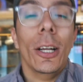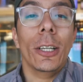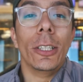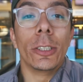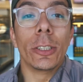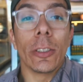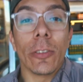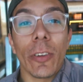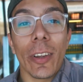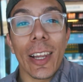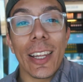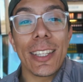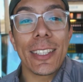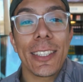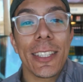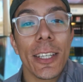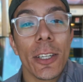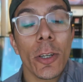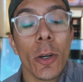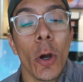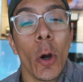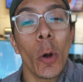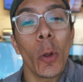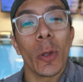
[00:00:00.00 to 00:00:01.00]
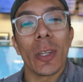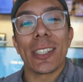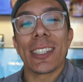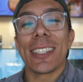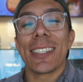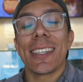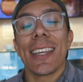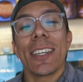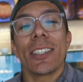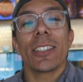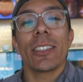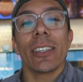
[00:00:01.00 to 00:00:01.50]
So Valencian Gold is
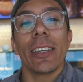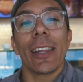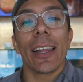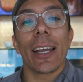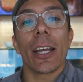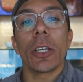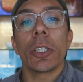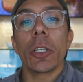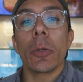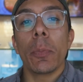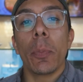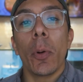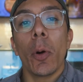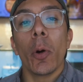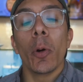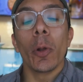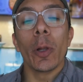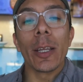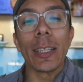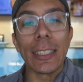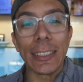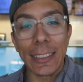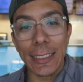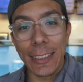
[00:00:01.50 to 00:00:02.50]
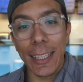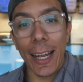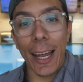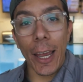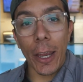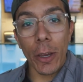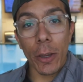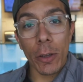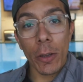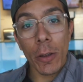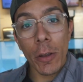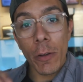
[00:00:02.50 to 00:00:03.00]
essentially like a Chipotle
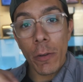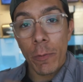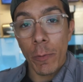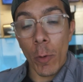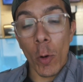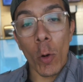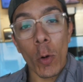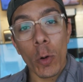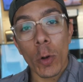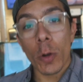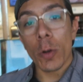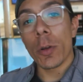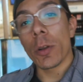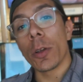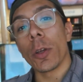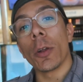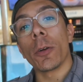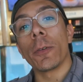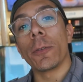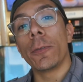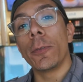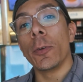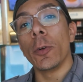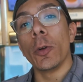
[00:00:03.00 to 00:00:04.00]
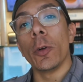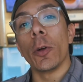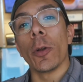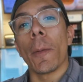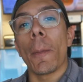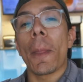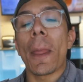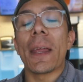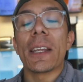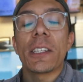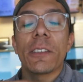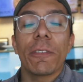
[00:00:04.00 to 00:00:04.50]
style of ordering your
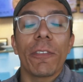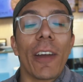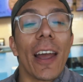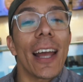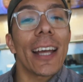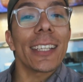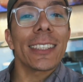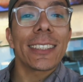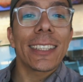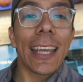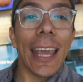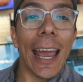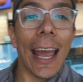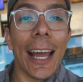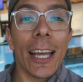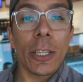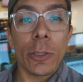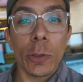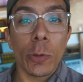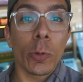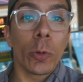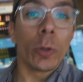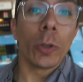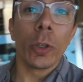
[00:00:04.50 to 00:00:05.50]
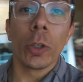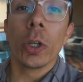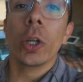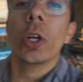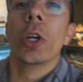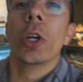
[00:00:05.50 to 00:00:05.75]
food. It's fast casual.